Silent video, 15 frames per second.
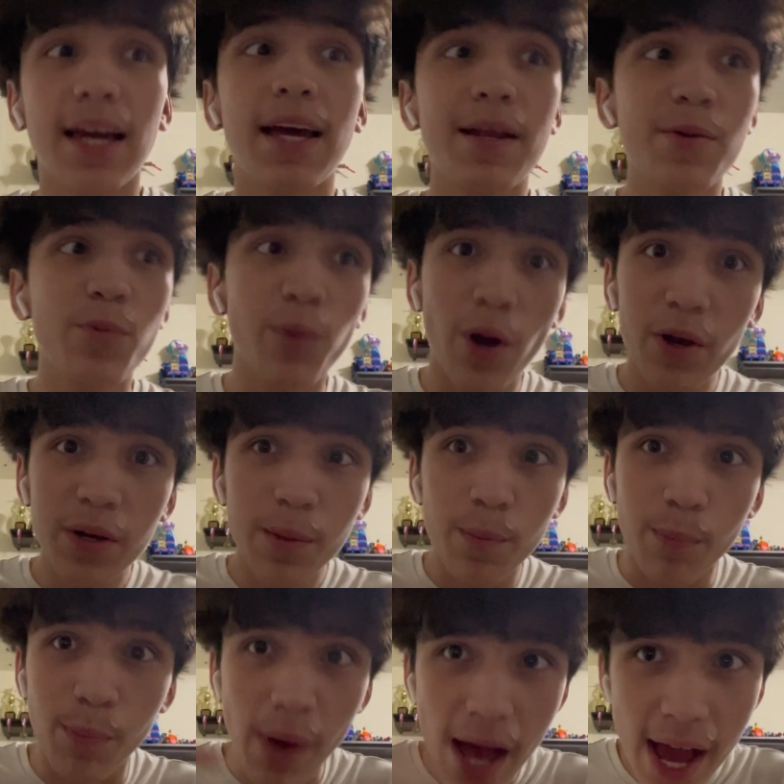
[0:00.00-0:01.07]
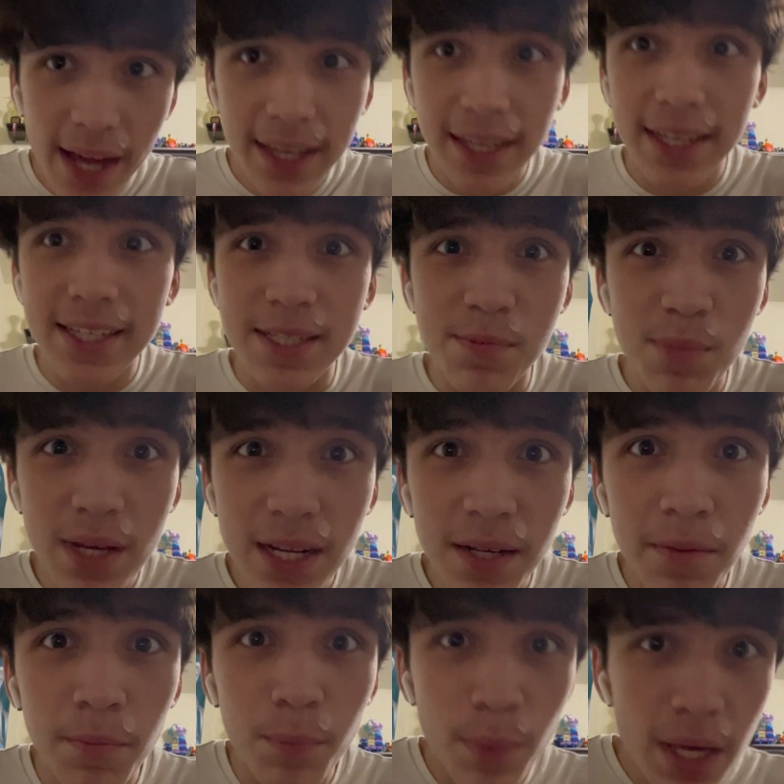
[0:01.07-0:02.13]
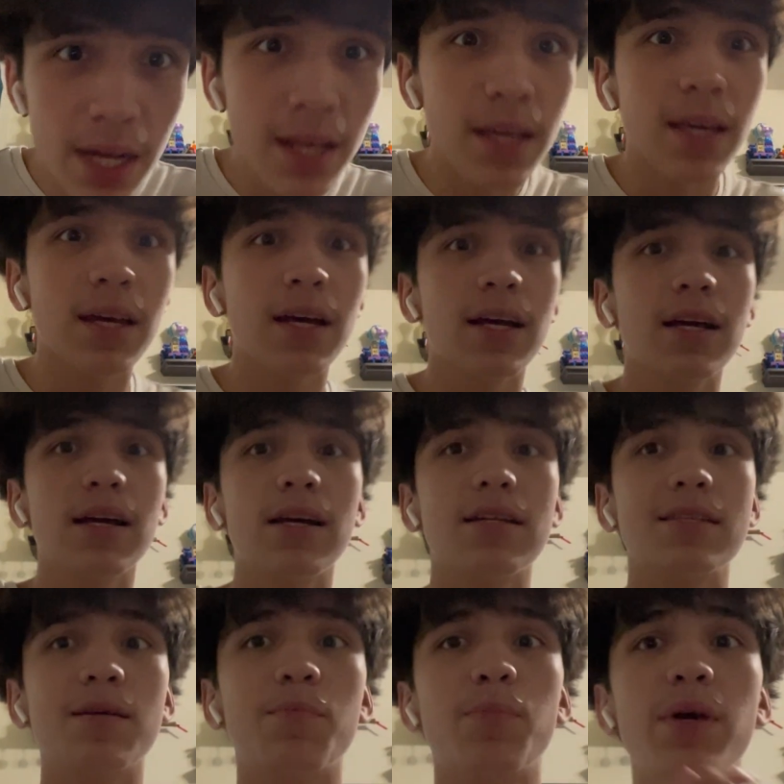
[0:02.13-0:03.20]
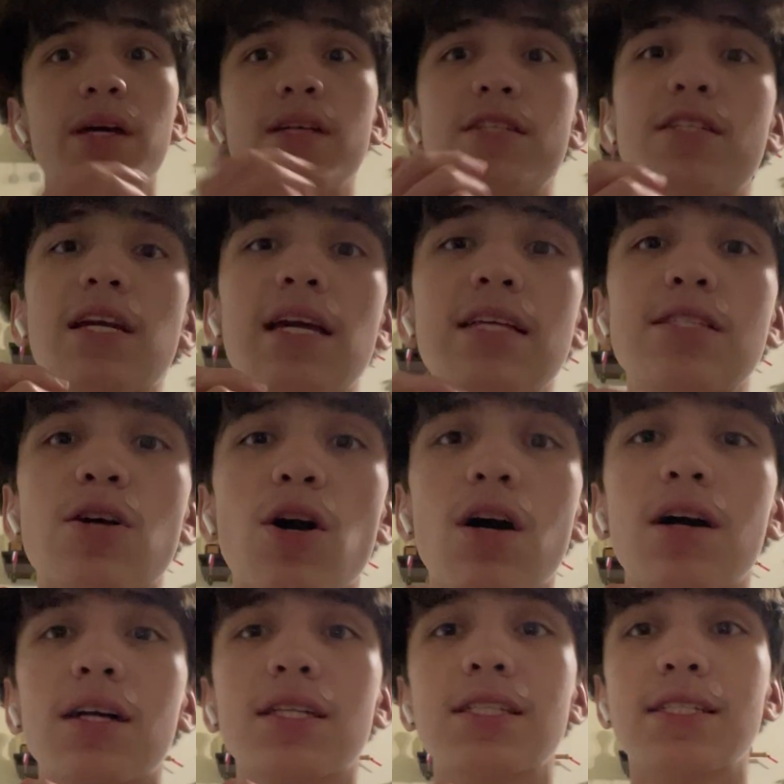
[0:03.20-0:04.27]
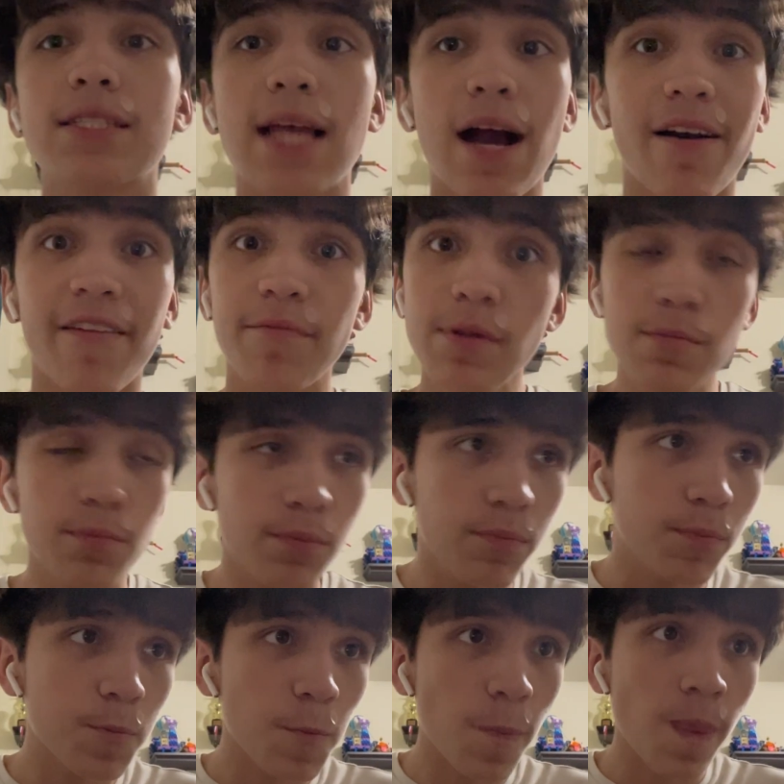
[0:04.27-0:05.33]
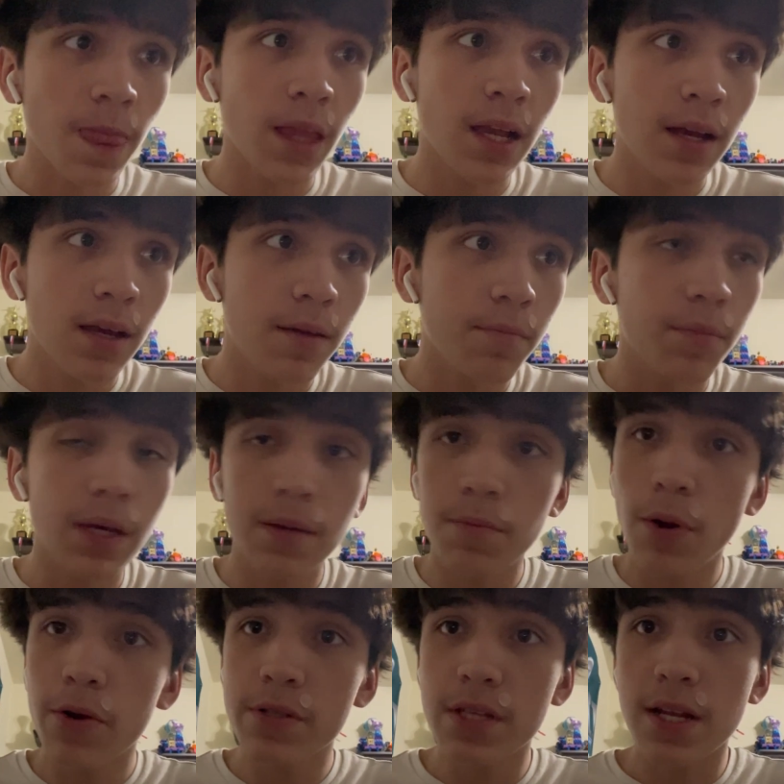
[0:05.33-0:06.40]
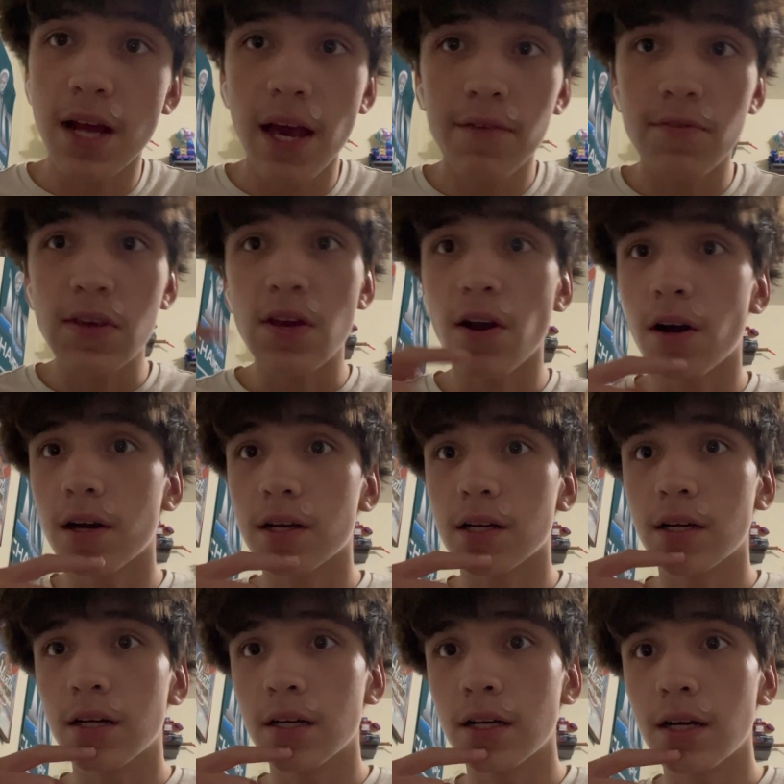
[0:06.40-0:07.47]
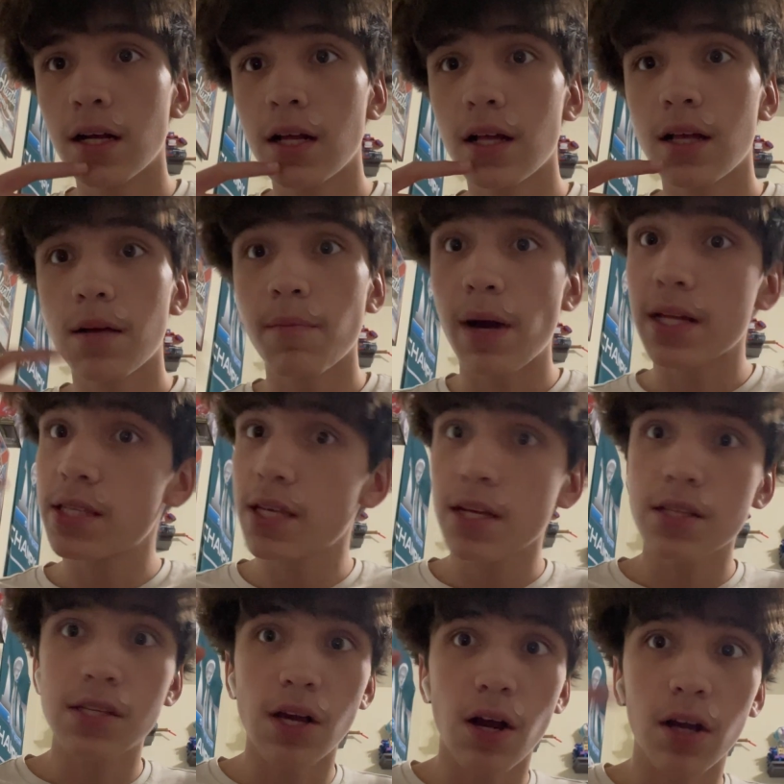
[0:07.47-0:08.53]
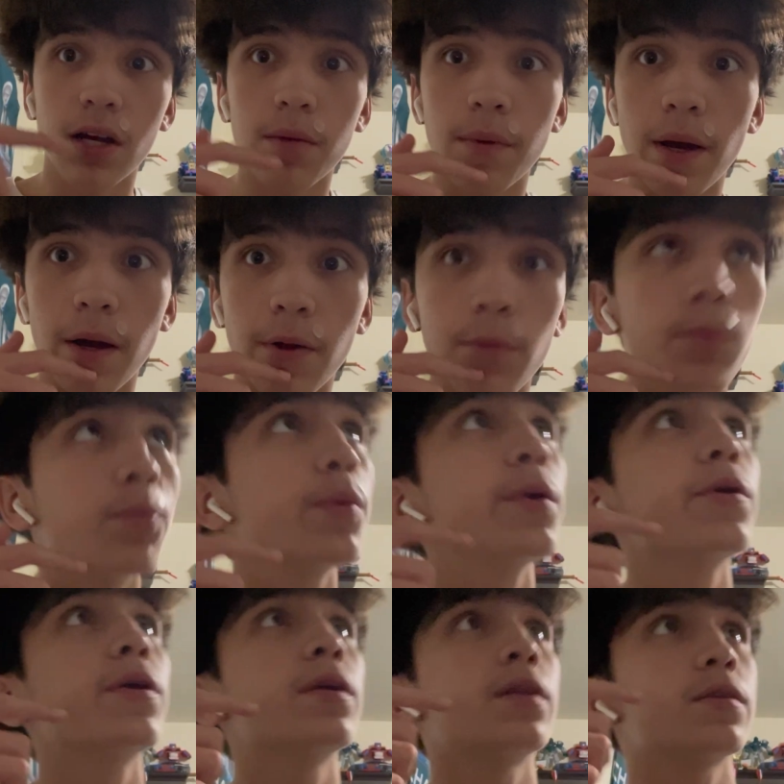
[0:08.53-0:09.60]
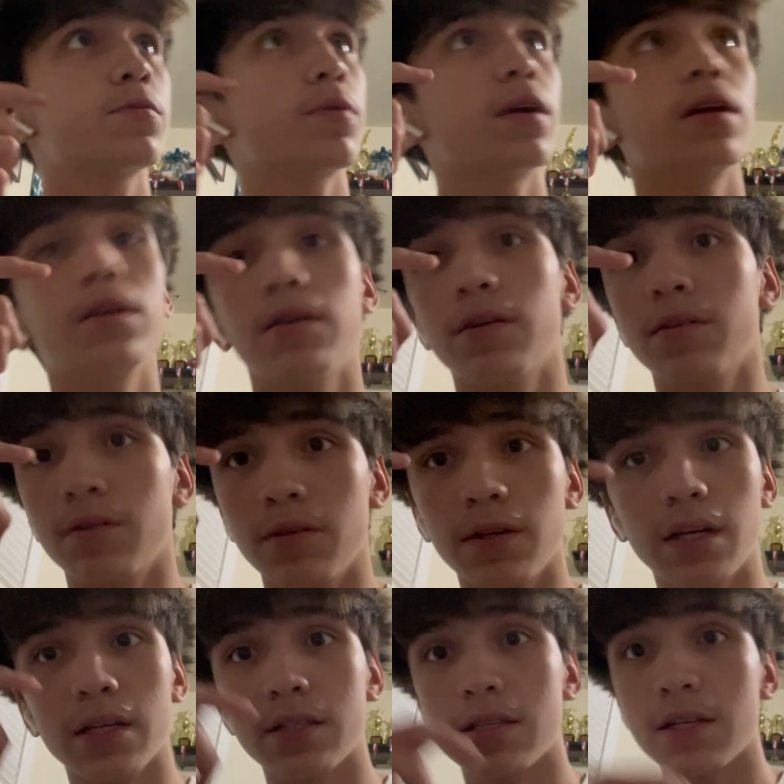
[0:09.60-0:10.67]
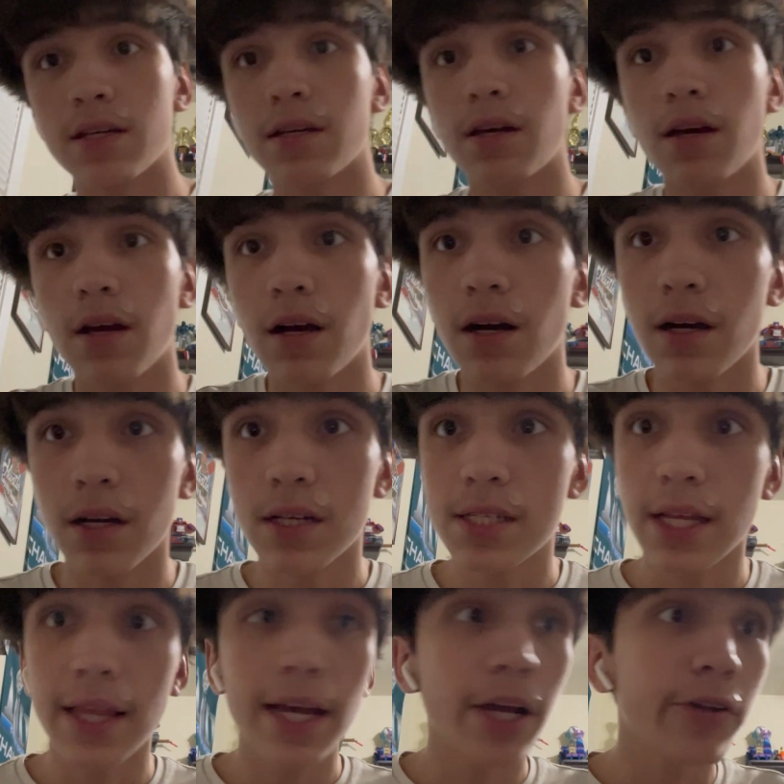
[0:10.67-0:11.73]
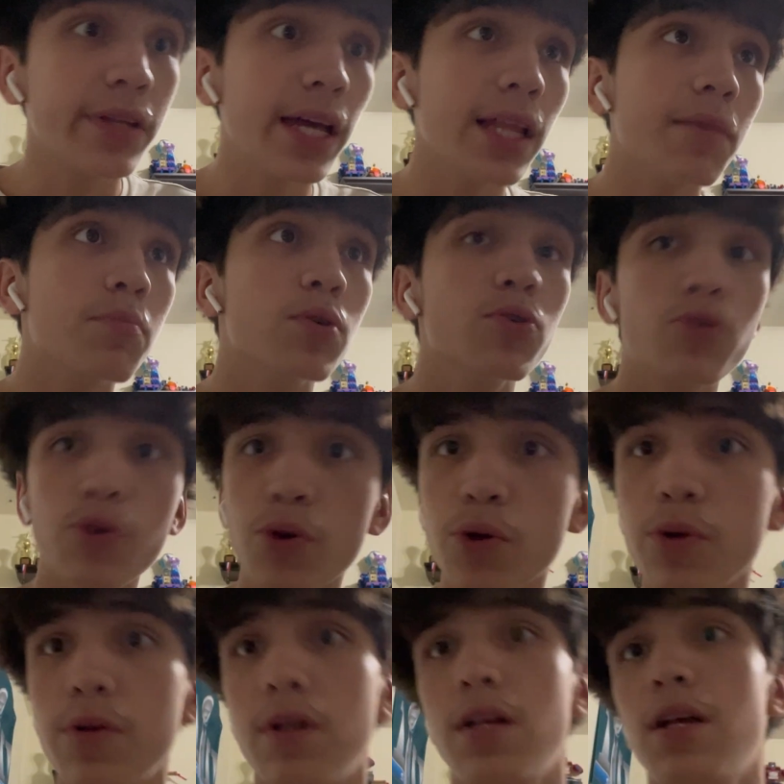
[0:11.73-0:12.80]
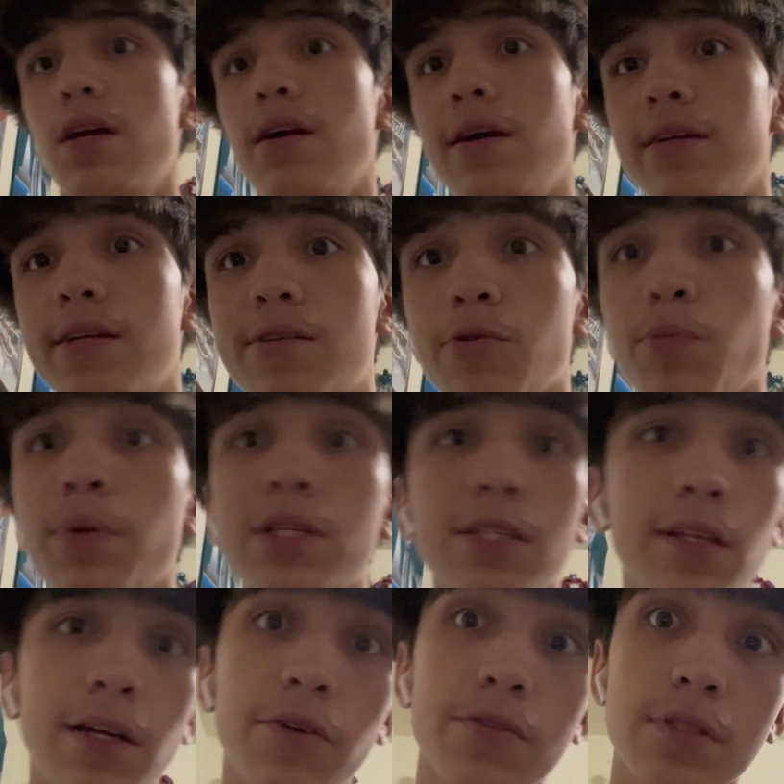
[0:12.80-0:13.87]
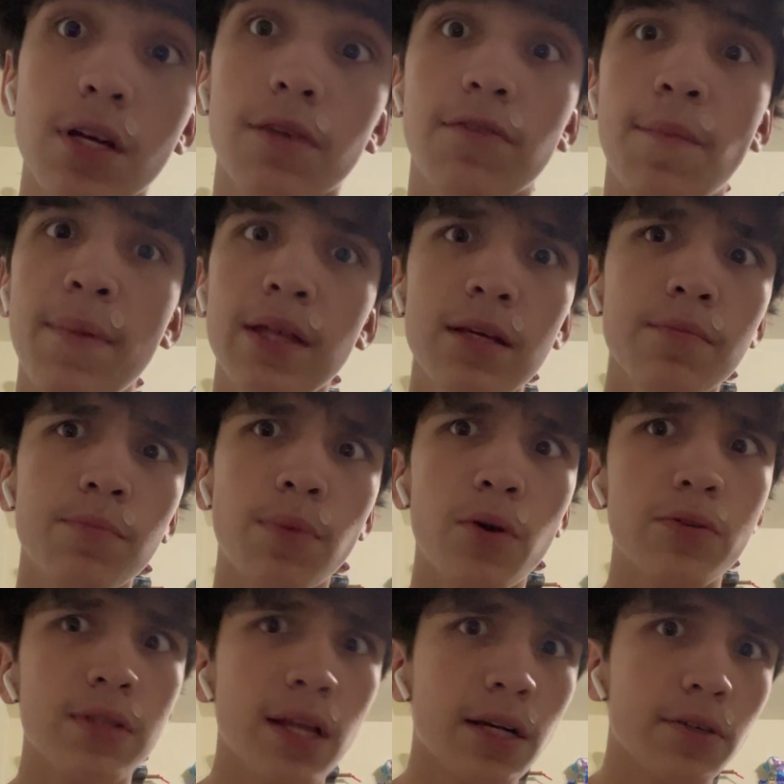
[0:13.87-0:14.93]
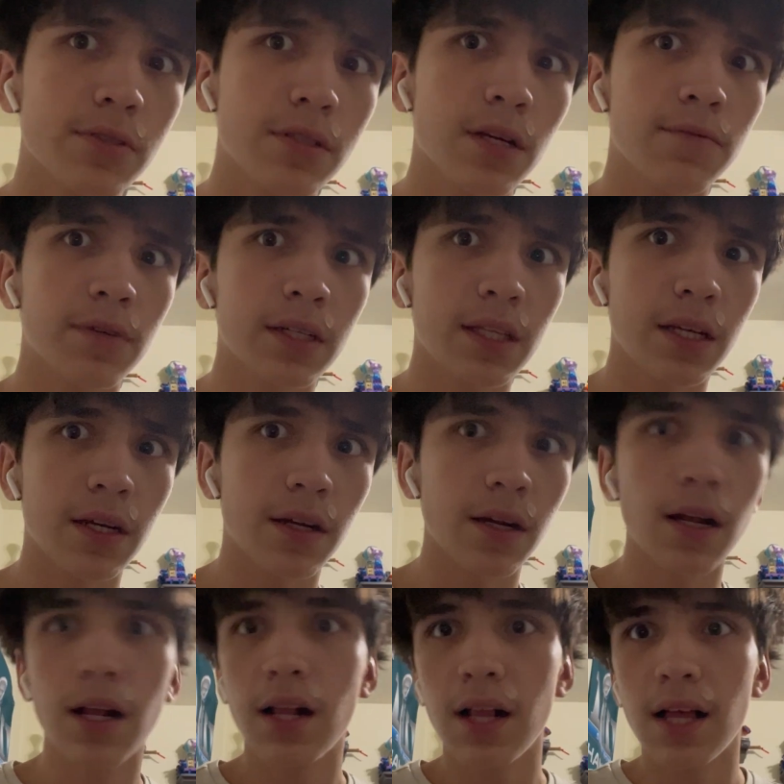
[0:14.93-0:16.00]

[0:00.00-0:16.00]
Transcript: It's been a minute to Big J Talks. Now, I've been posting heavy on my TikTok about building this right here. You guys see it. It's a Lego Daily Bugle and just a bunch of Lego stuff. I mainly post Lego stuff on there.